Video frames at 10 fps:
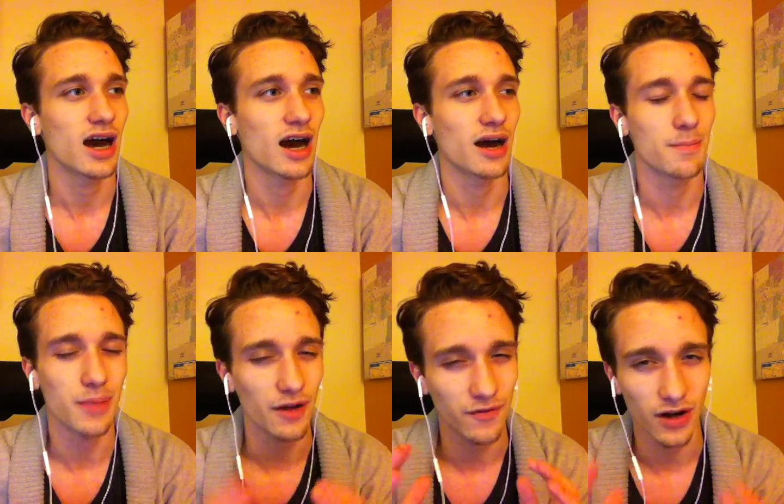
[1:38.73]
Uh,
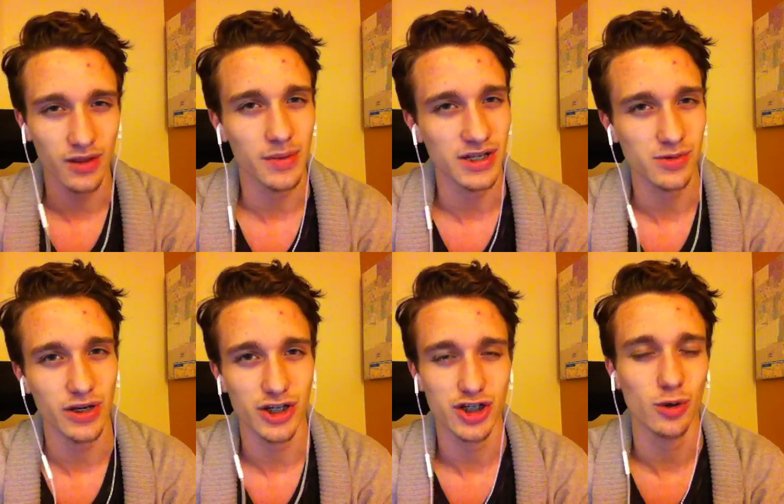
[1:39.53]
by far, the best
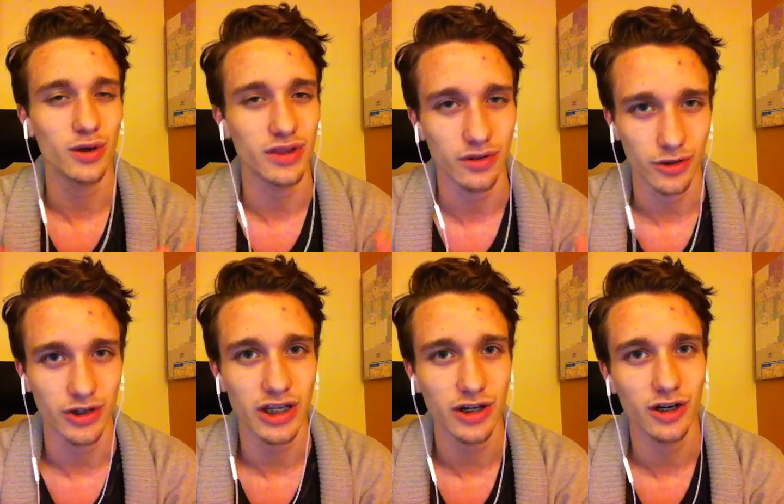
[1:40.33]
way to shorten the
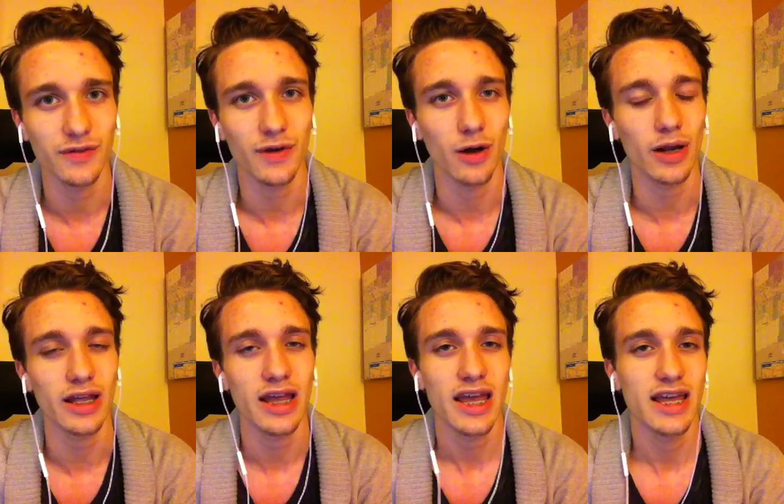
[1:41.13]
learning curve, all
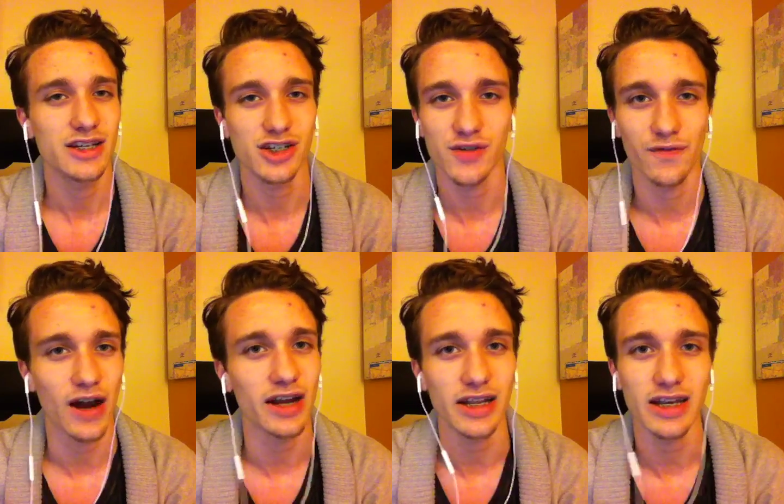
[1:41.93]
right, is just
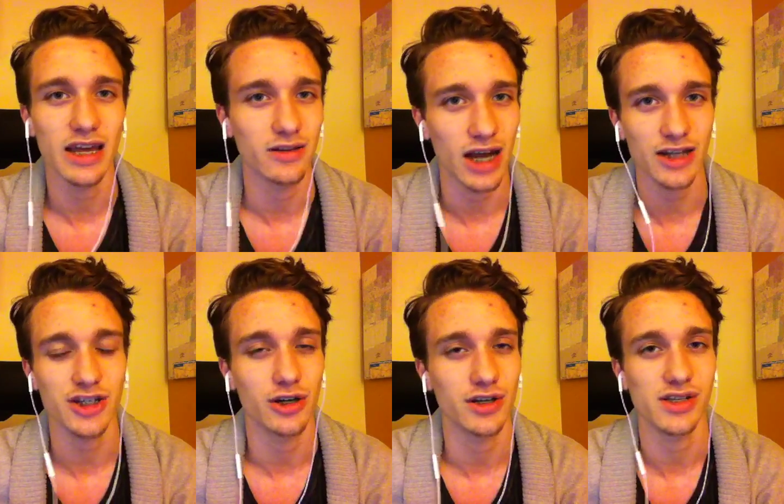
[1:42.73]
finding and
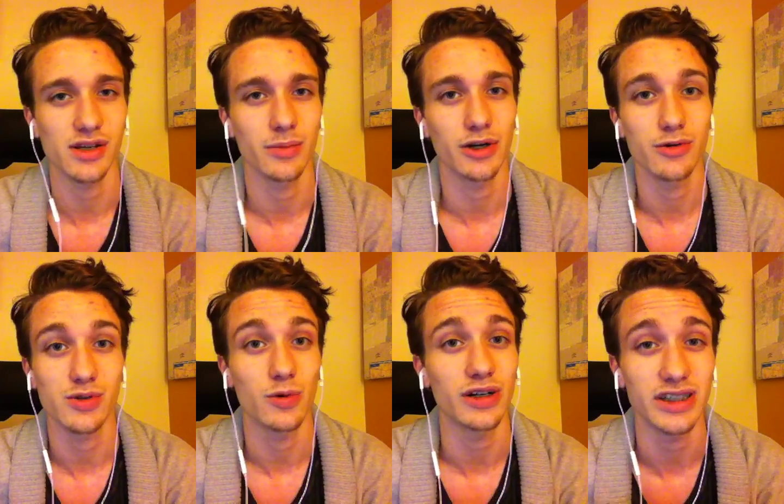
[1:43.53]
latching onto someone
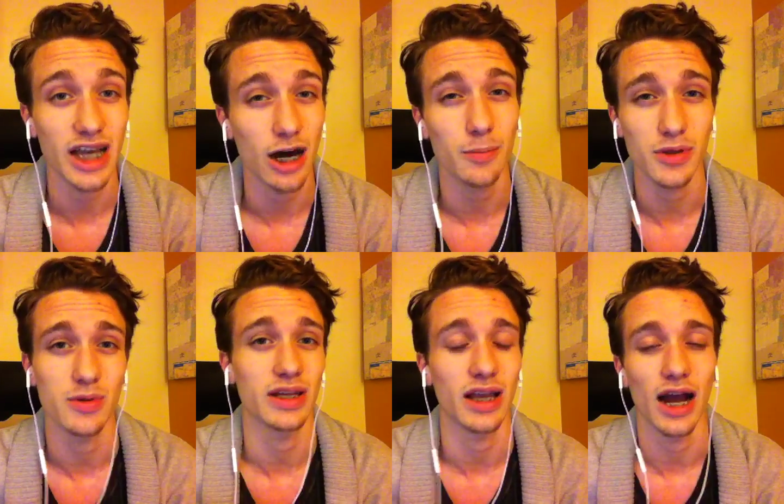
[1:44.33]
who's willing to help
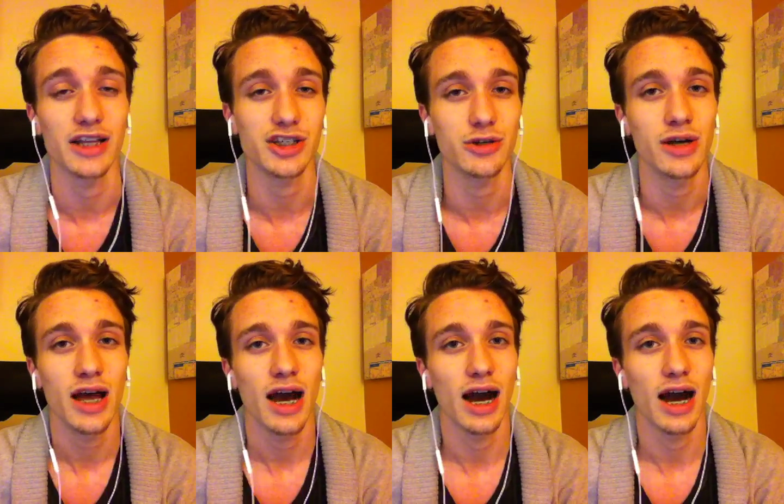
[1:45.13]
you and guide you.